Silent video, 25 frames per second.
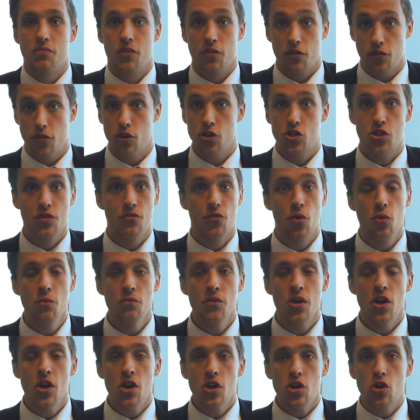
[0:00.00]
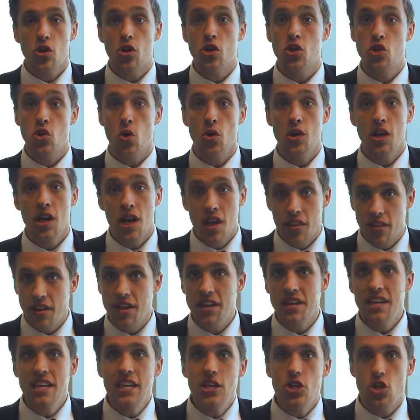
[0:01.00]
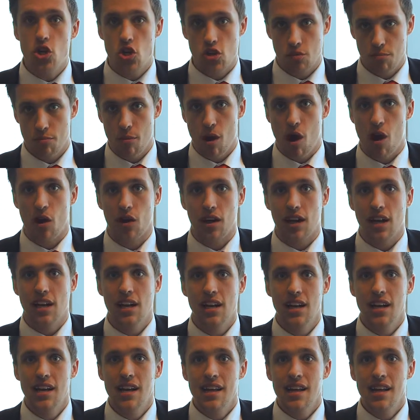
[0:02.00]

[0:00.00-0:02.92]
First of all, you could join the niche market.